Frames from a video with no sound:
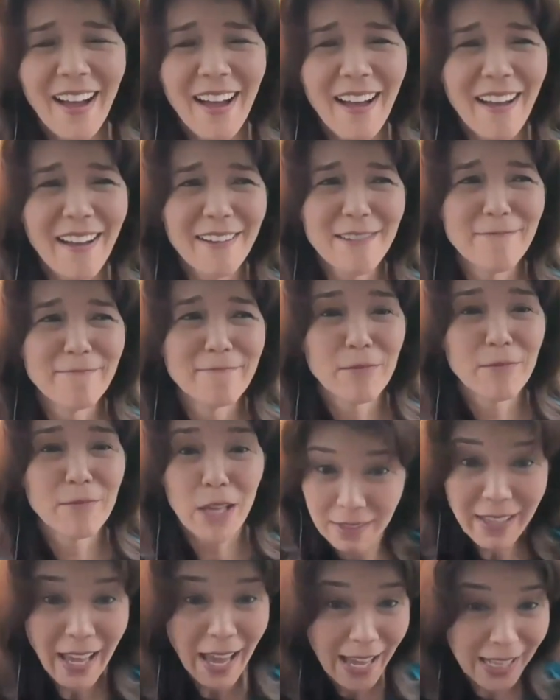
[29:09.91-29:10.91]
Um,
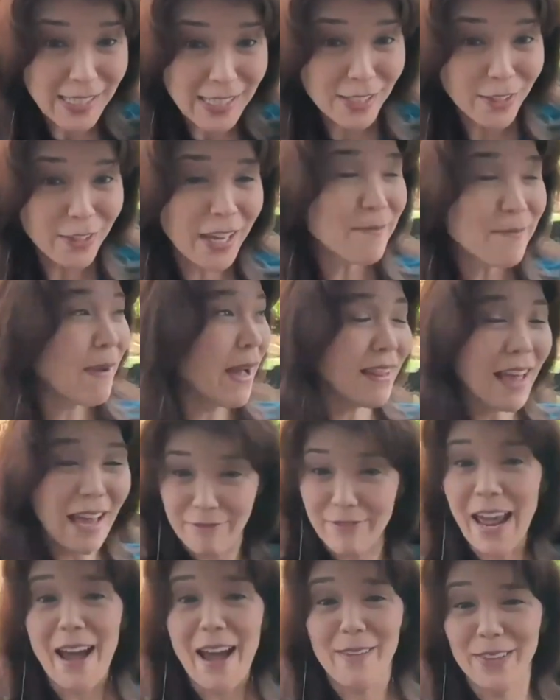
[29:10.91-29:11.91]
Hence, look at my
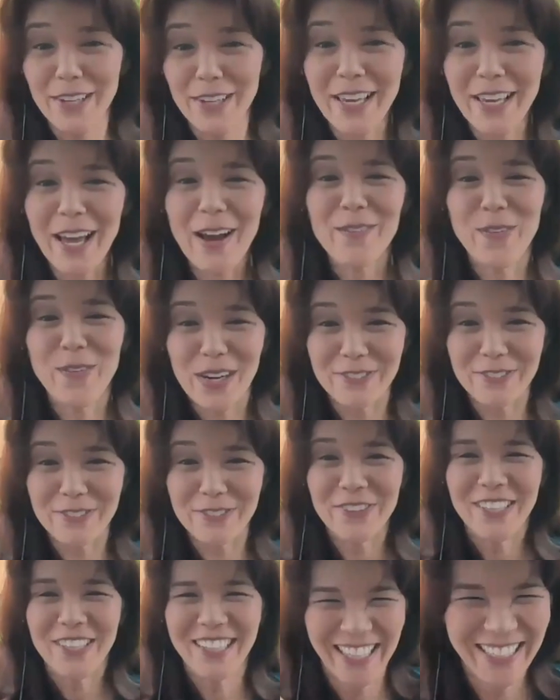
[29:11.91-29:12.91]
life now. Look how
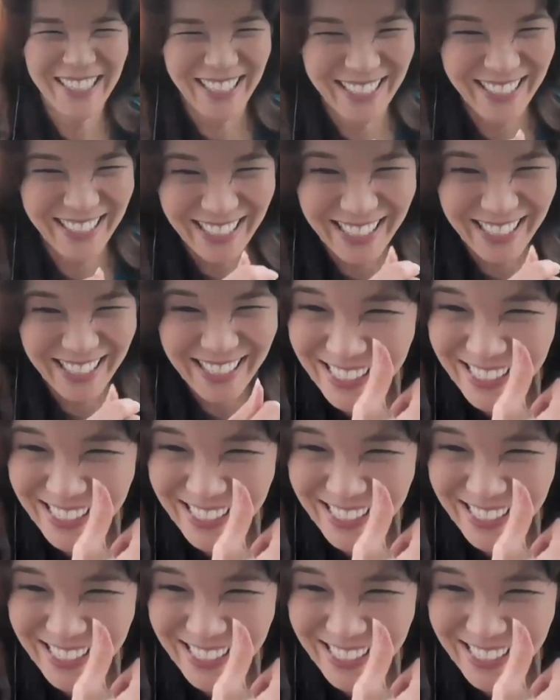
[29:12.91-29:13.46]
wonderful it